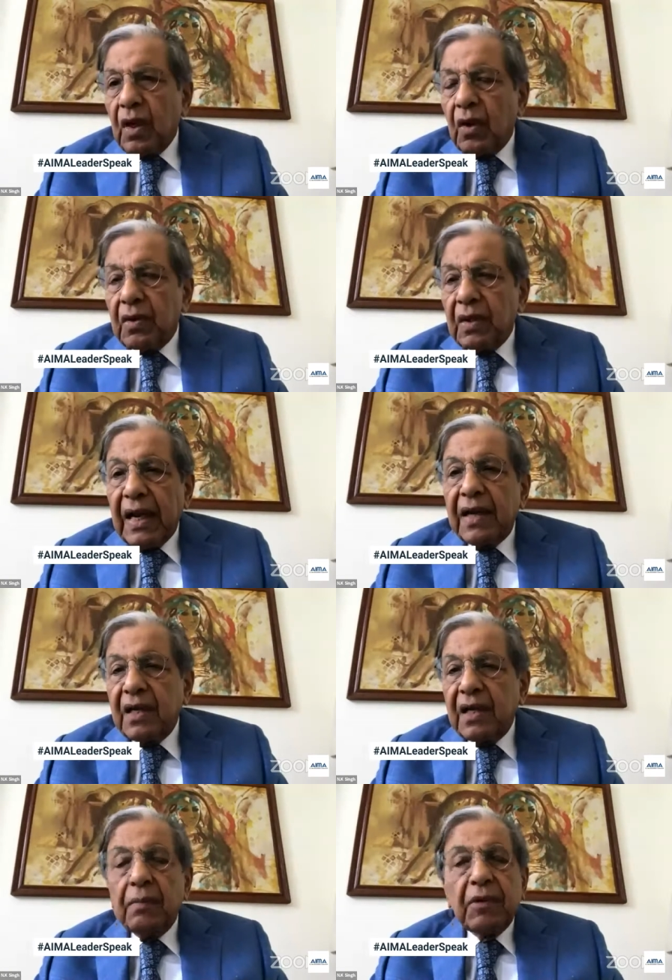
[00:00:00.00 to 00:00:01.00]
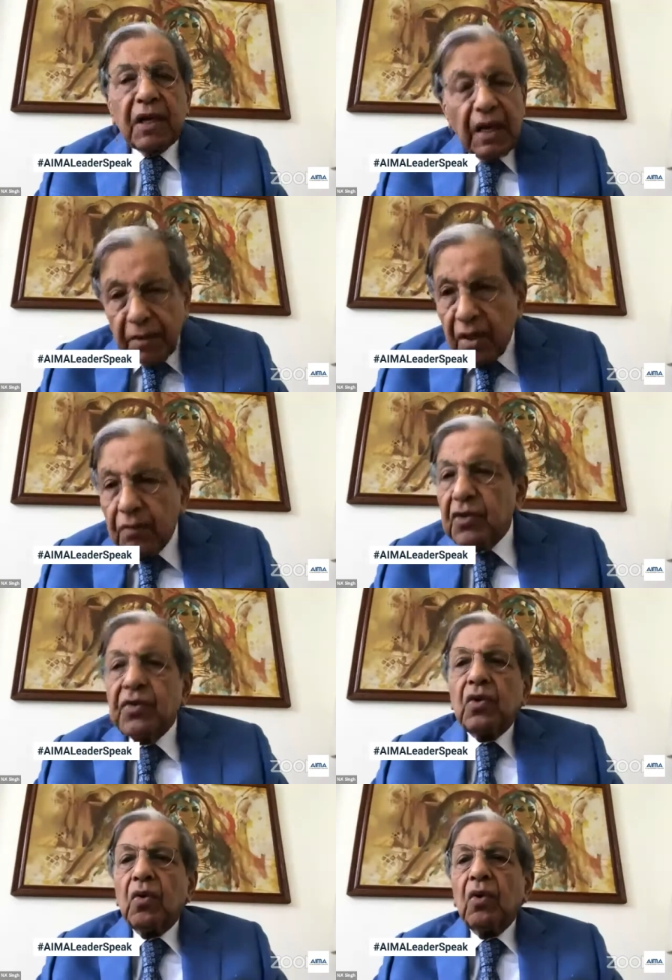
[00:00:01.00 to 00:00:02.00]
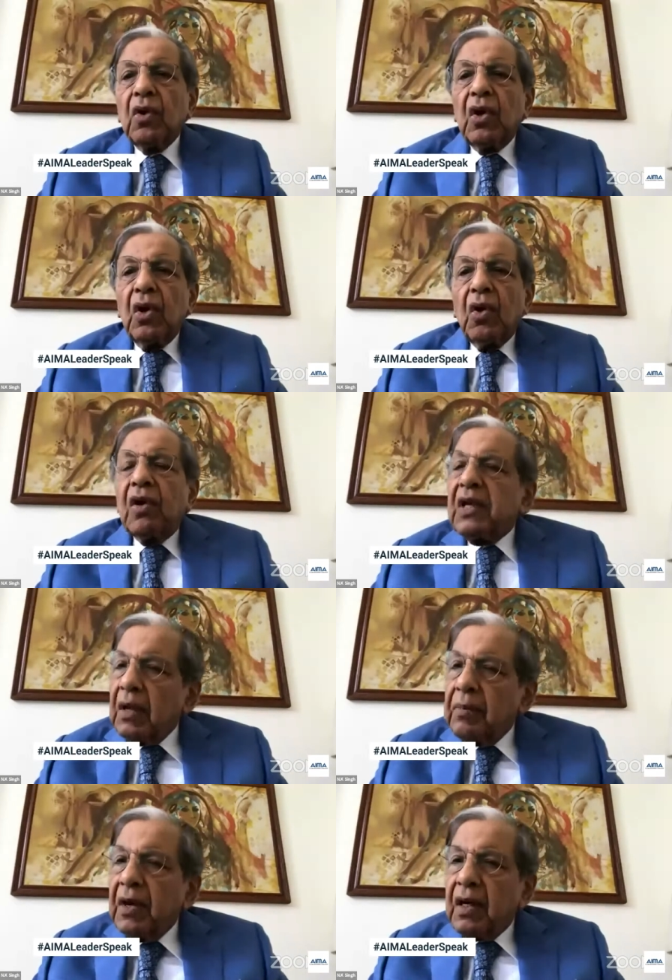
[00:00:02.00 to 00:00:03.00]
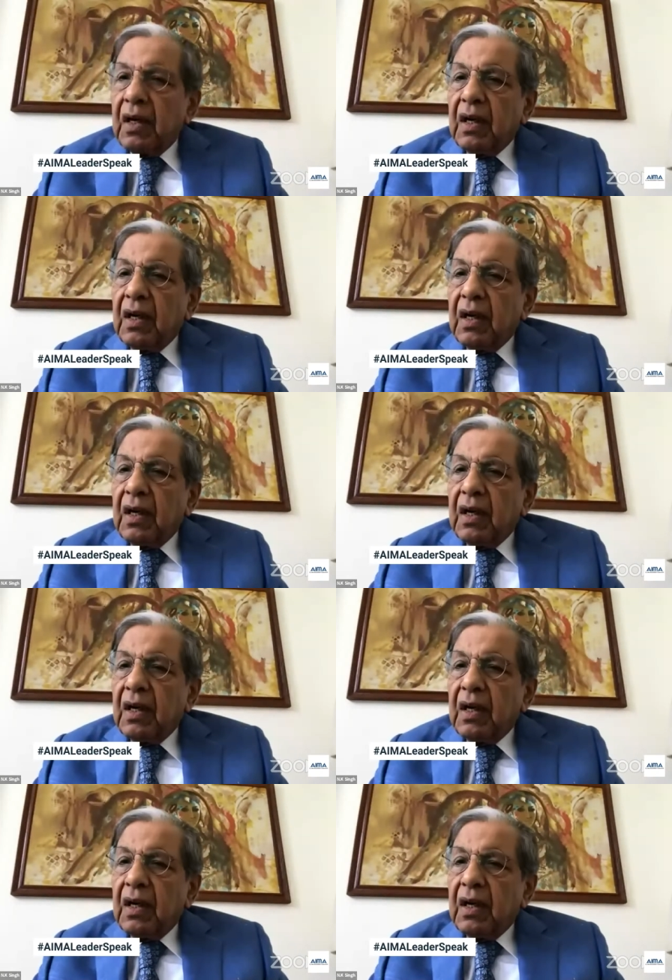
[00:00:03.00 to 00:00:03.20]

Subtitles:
on land, labor, capital, which we know. On labor,